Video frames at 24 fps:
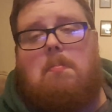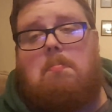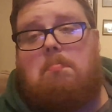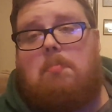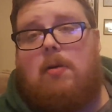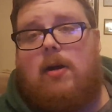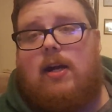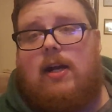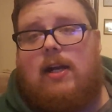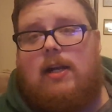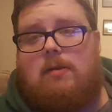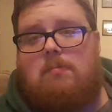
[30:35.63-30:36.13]

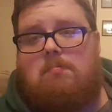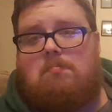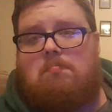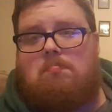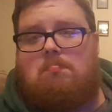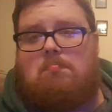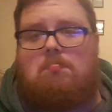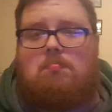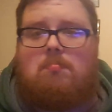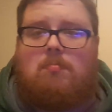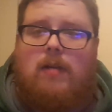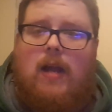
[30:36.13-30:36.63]
but
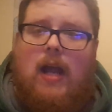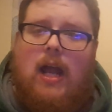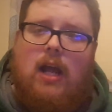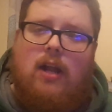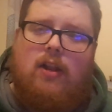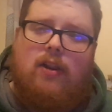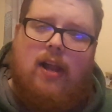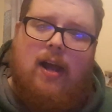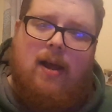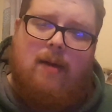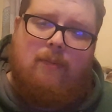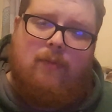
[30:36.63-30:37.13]

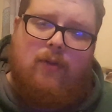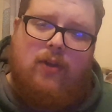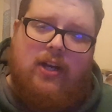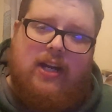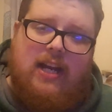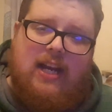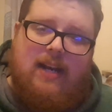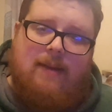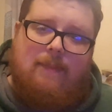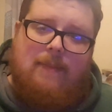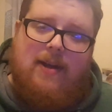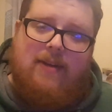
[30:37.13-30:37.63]
I'm
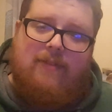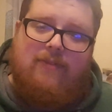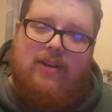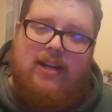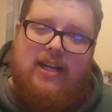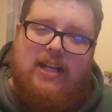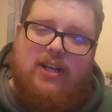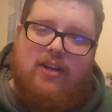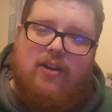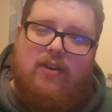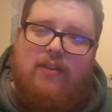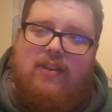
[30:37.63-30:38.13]
looking at my
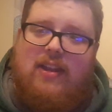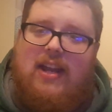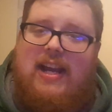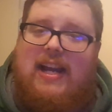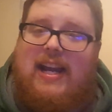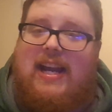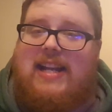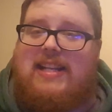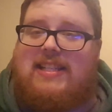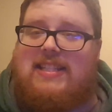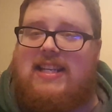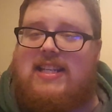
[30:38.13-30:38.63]
video thing.
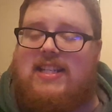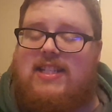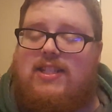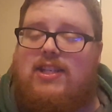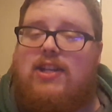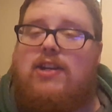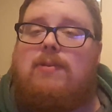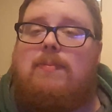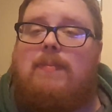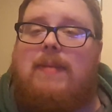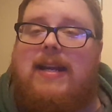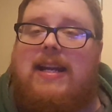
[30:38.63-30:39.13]
It says
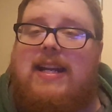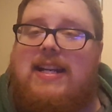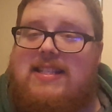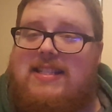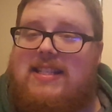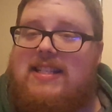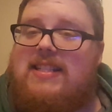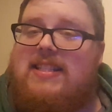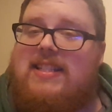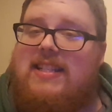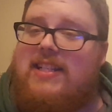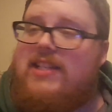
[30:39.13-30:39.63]
2 minutes
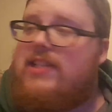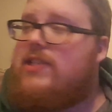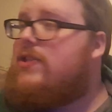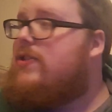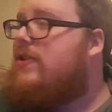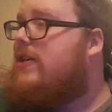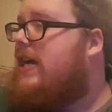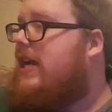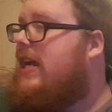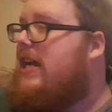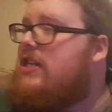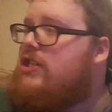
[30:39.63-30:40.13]

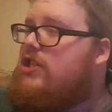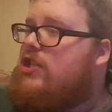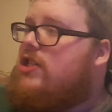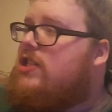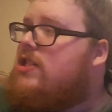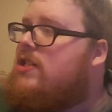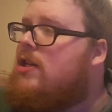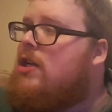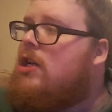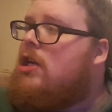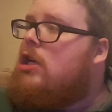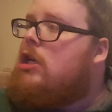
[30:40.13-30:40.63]
until it
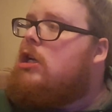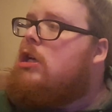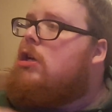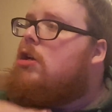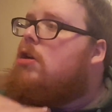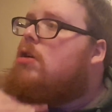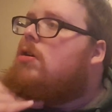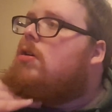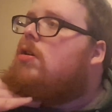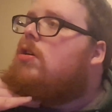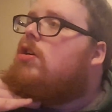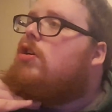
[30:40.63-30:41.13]
just
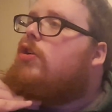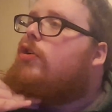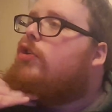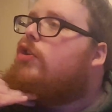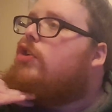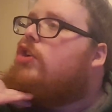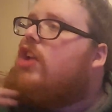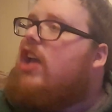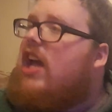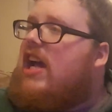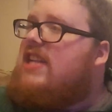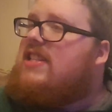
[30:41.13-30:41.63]

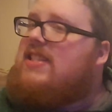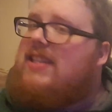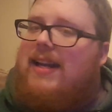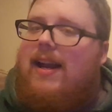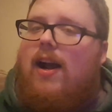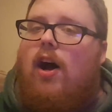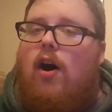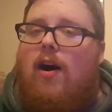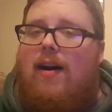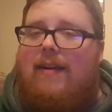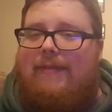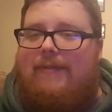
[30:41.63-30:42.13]
cuts it
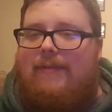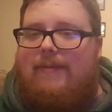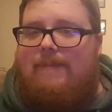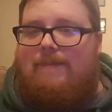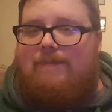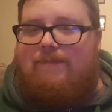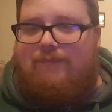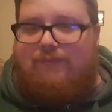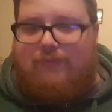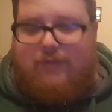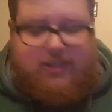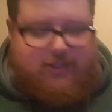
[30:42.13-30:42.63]
off.
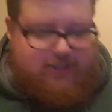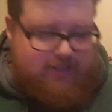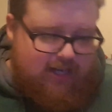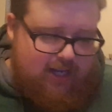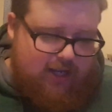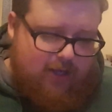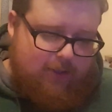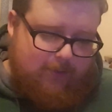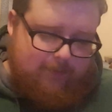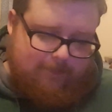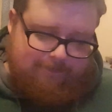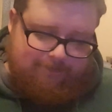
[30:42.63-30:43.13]

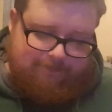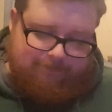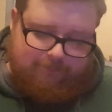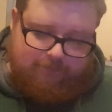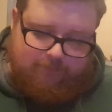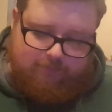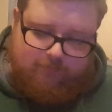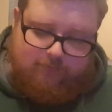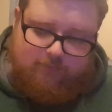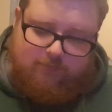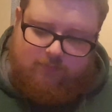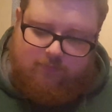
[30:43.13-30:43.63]
So,
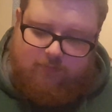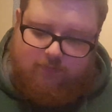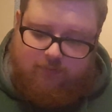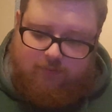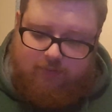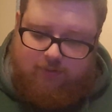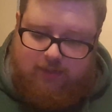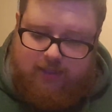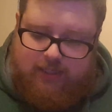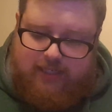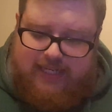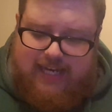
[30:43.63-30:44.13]

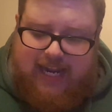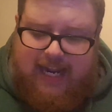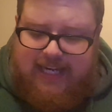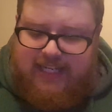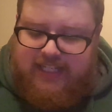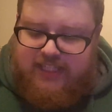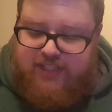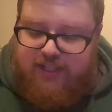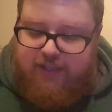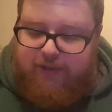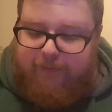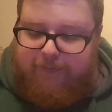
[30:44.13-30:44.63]

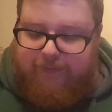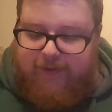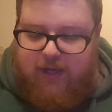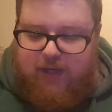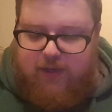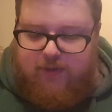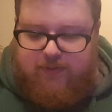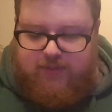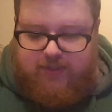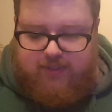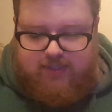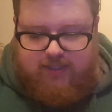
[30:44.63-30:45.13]
92
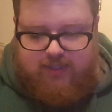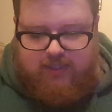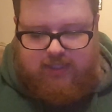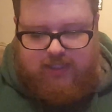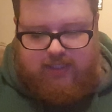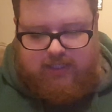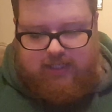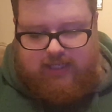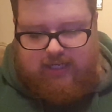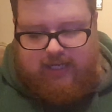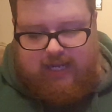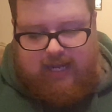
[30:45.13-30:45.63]
votes,
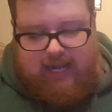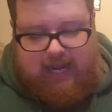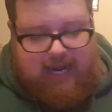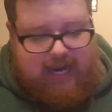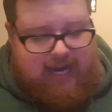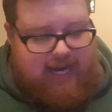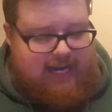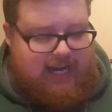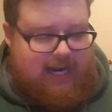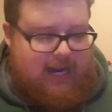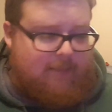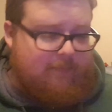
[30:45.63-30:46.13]

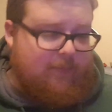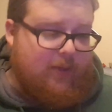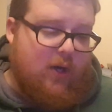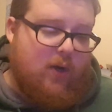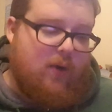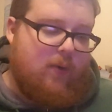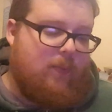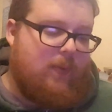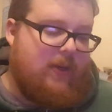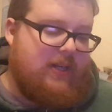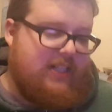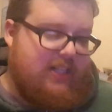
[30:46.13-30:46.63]
and I'm
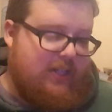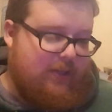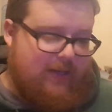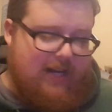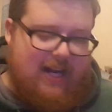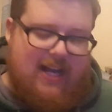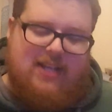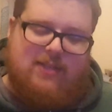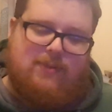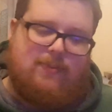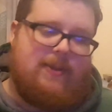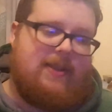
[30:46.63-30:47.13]
going with you
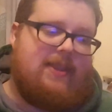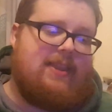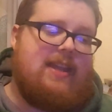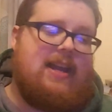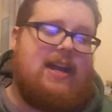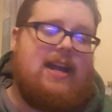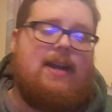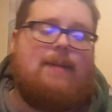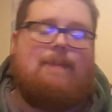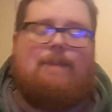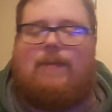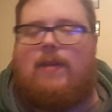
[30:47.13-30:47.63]
guys with
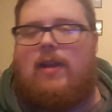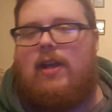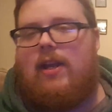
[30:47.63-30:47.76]
that.